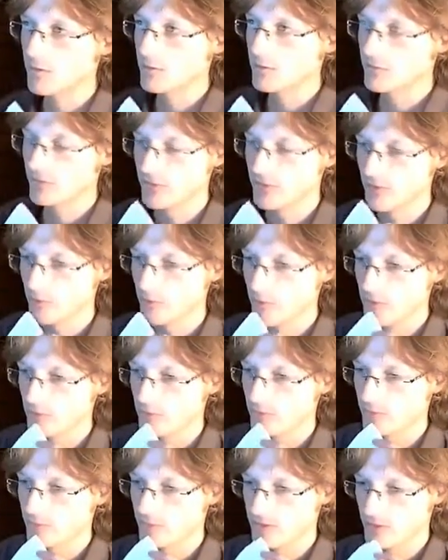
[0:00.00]
to get away
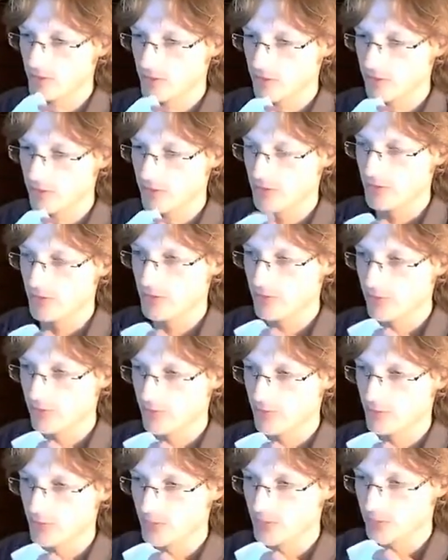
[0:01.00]
from the
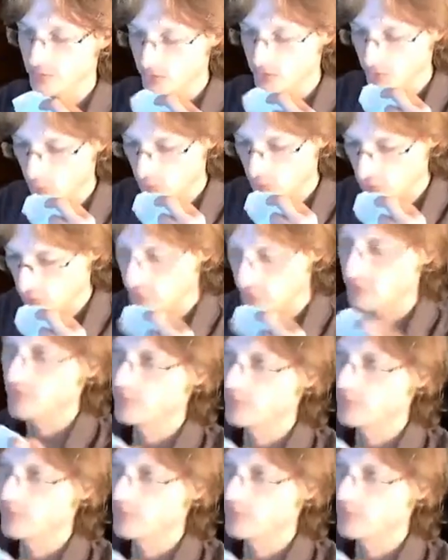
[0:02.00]
social